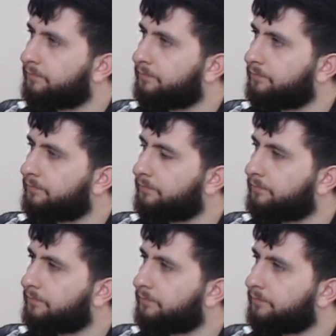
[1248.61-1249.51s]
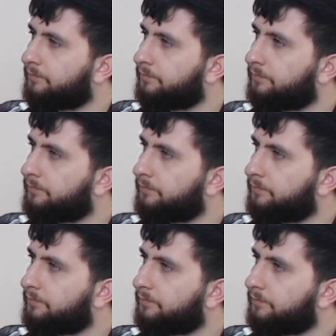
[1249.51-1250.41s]

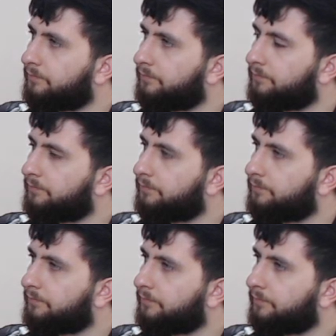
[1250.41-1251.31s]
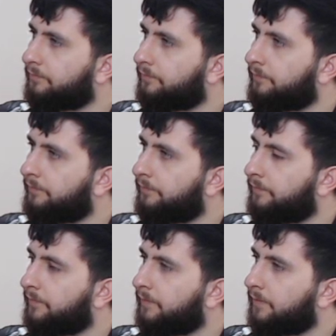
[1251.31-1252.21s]

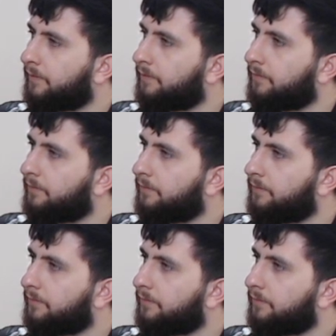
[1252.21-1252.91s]
[no speech]